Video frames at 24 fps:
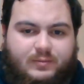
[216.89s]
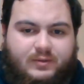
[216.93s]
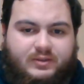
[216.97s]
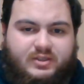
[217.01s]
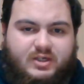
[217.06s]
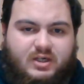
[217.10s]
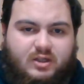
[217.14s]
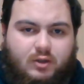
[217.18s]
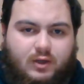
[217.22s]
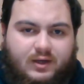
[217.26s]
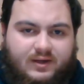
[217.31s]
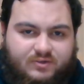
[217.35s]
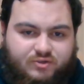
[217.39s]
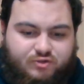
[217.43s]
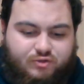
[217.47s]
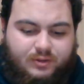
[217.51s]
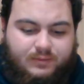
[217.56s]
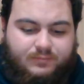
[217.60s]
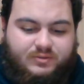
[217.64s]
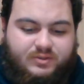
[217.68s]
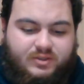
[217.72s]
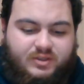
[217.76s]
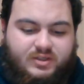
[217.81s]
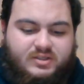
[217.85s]
I did a live
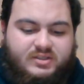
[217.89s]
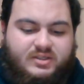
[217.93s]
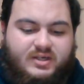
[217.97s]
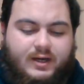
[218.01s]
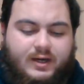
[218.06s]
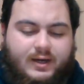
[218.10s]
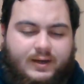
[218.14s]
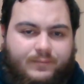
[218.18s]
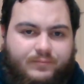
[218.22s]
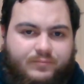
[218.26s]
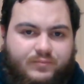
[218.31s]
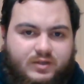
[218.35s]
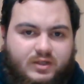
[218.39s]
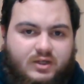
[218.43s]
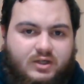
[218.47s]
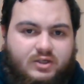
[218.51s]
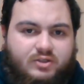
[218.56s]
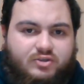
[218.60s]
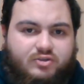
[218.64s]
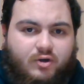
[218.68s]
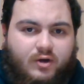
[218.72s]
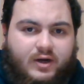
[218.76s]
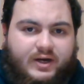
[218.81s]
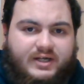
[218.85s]
stream to this game,
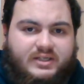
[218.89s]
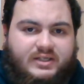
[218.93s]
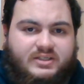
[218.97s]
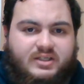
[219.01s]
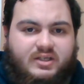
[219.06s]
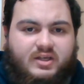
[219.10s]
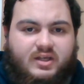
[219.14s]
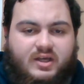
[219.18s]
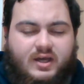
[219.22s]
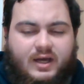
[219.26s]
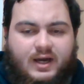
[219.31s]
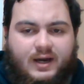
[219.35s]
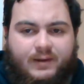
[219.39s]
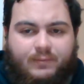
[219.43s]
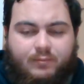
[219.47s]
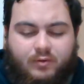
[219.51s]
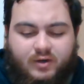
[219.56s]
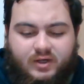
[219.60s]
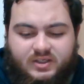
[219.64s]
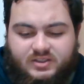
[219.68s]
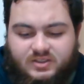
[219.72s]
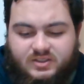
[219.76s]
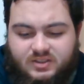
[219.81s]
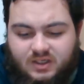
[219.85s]
Tigers and the
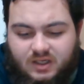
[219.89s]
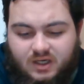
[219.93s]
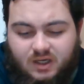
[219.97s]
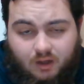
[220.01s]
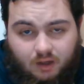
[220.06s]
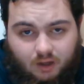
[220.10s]
Cowboys.